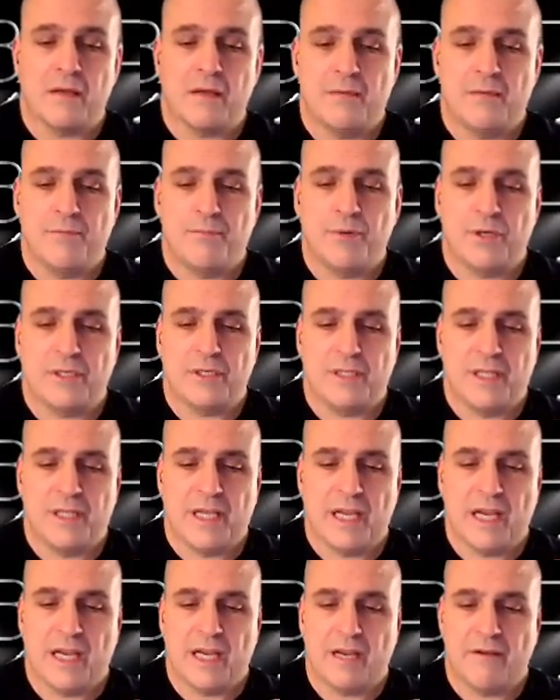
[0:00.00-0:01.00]
I'm going to
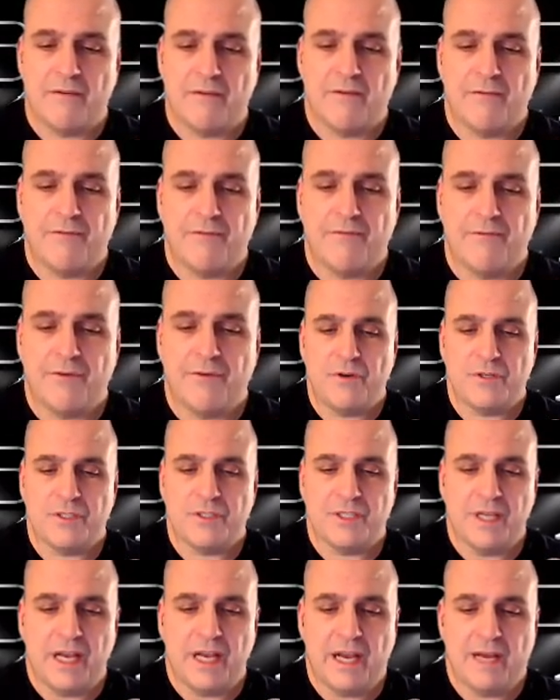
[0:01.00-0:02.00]
put the
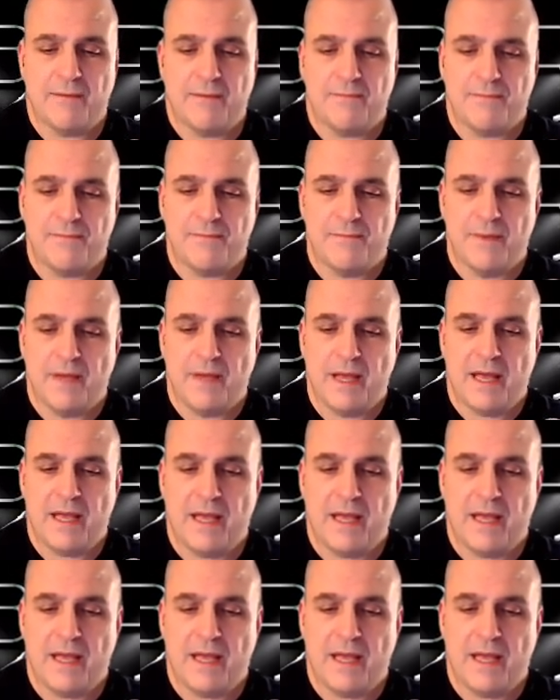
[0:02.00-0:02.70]
first name